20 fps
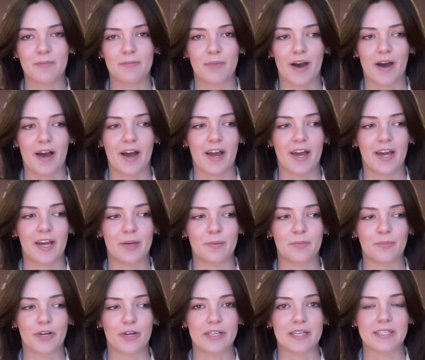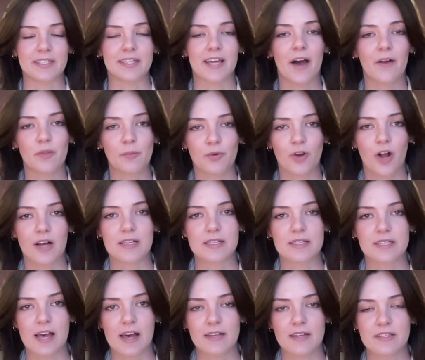by breaking down the
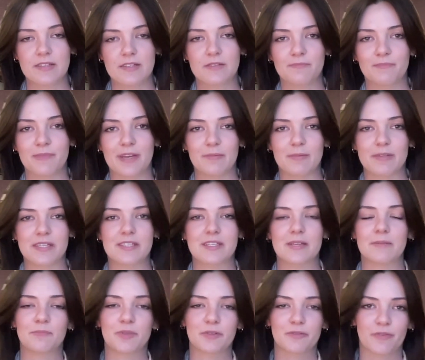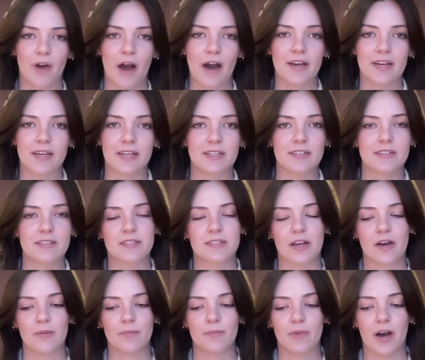process, maybe simplifying
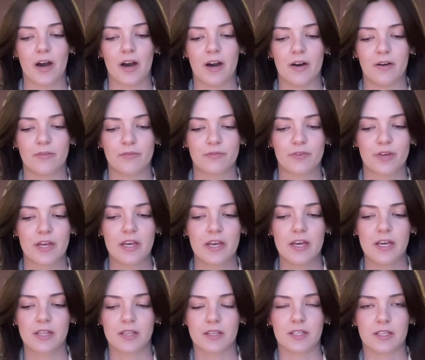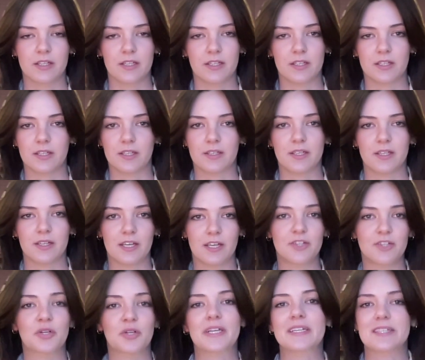some of the
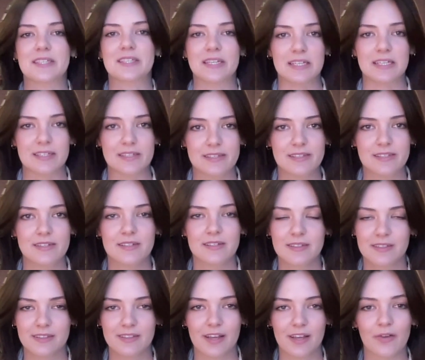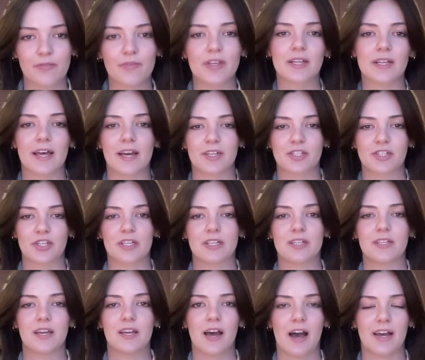intricacies of the
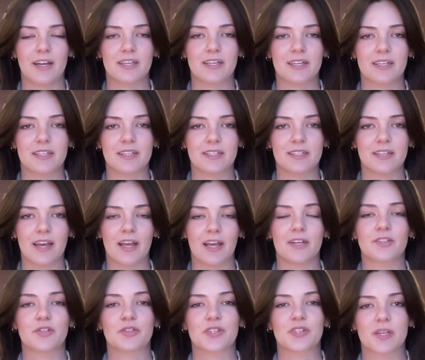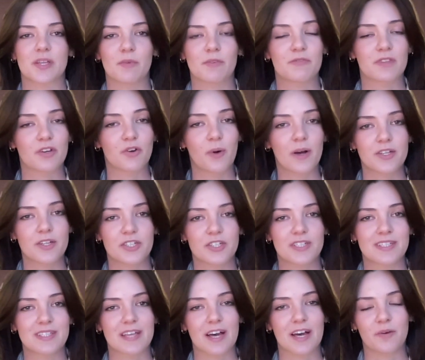election, I can answer some of the
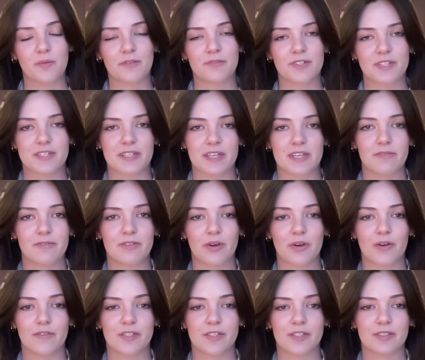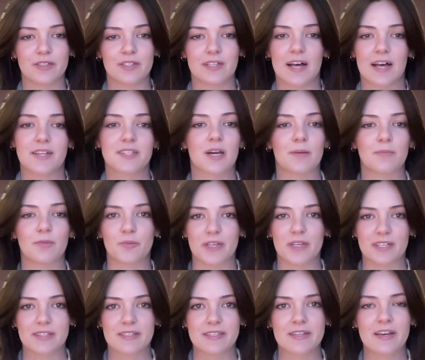questions that we've received over the last couple
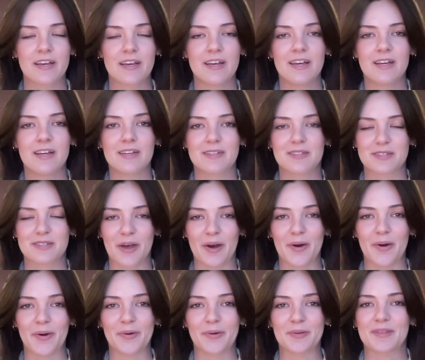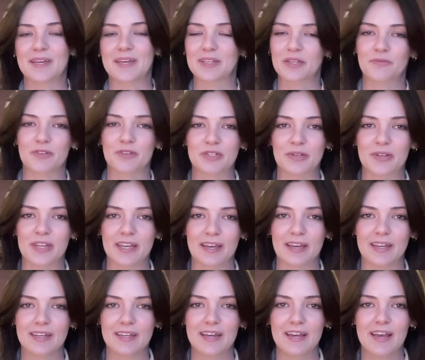weeks. So thank you for tuning
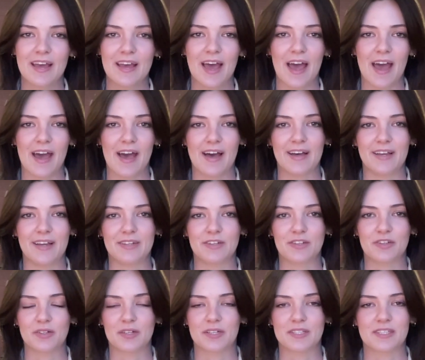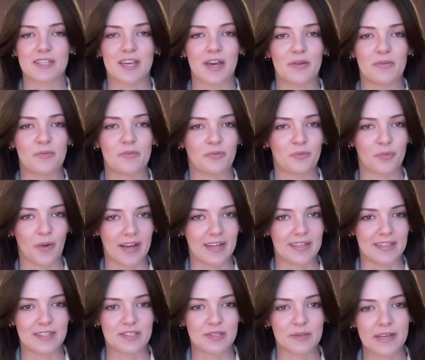in, and let's get right
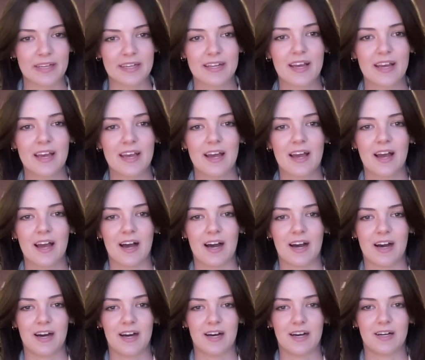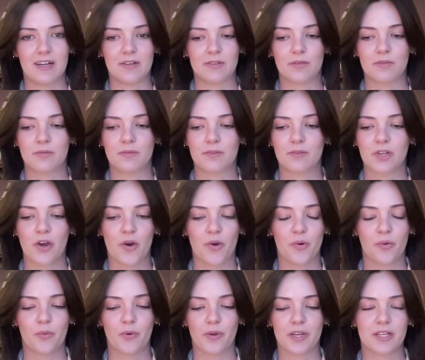into it.
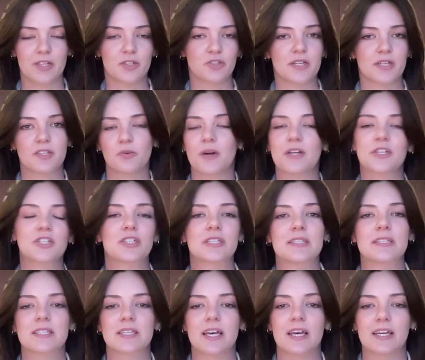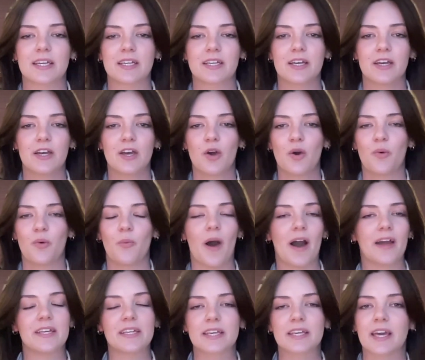We're going to address questions like why
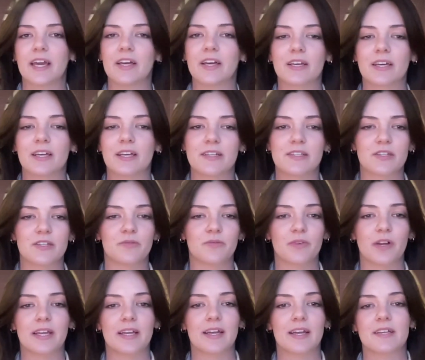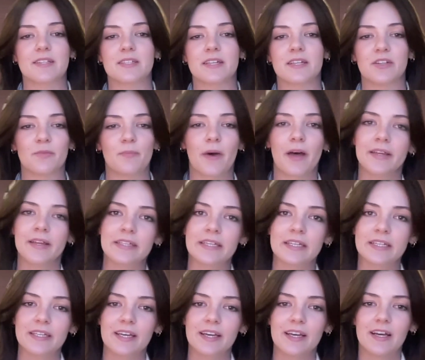Nikki Haley isn't running as an
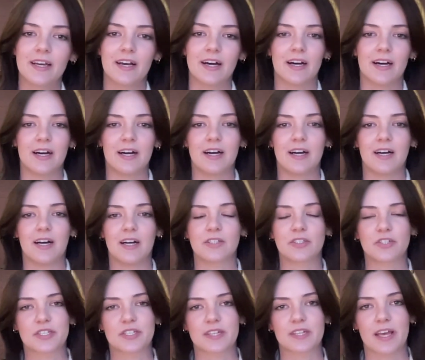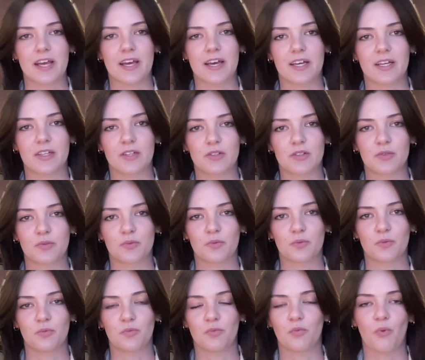independent, understand
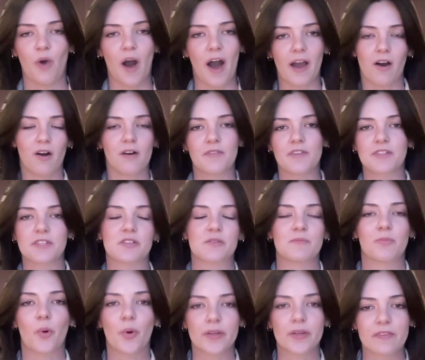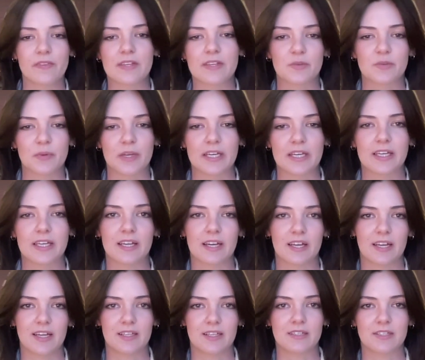why all this is important this week,
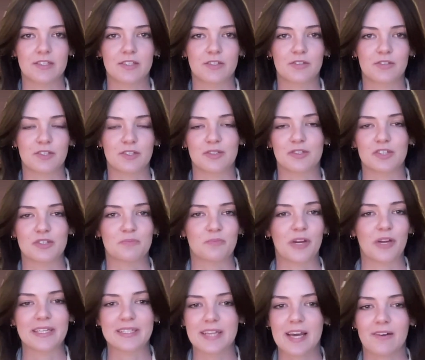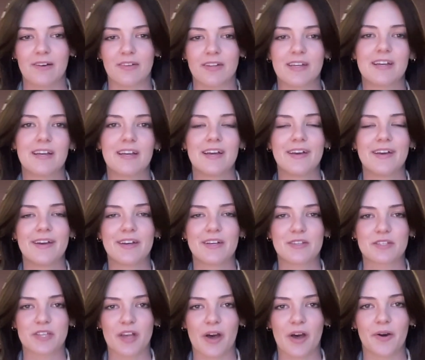and to just break it down.
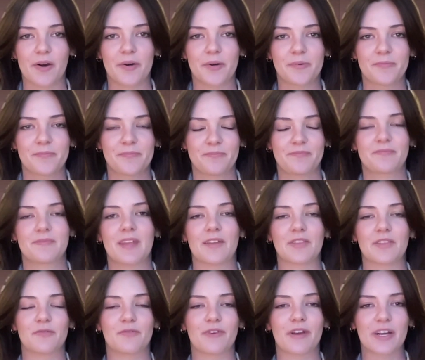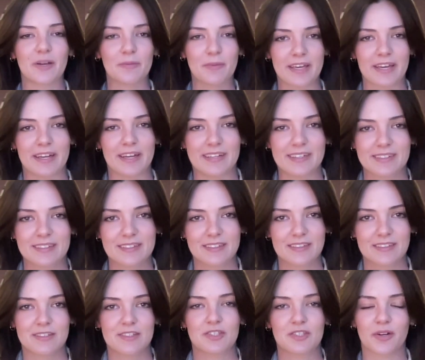So at the very beginning,
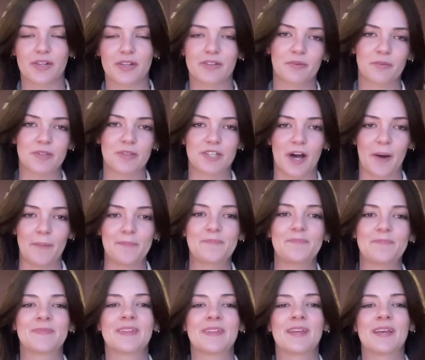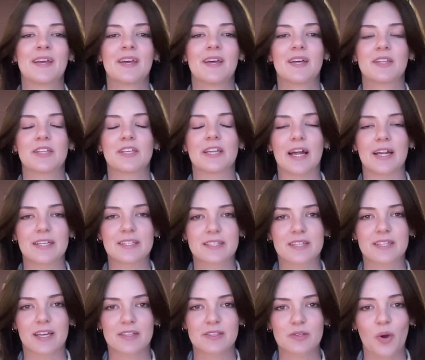starting from the top, the United
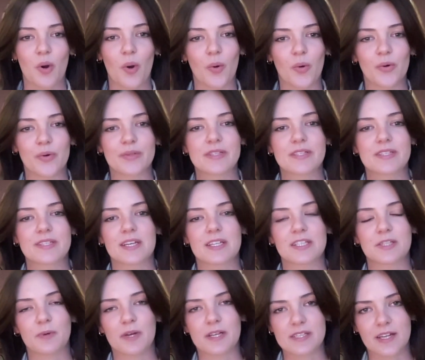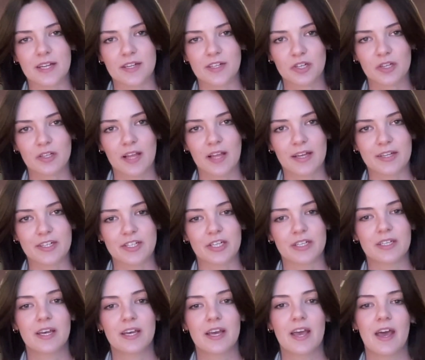States holds its presidential
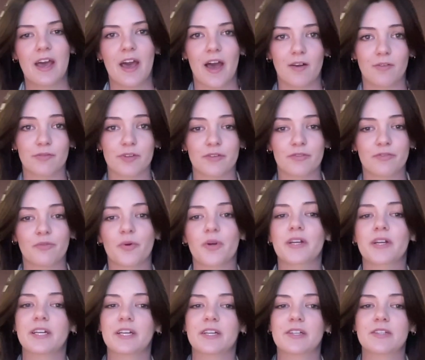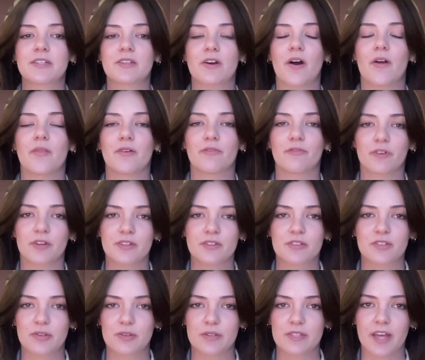election every 4 years on the
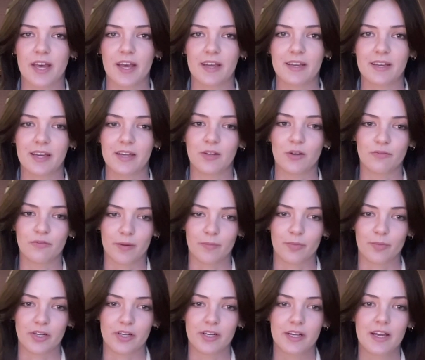first Tuesday in November.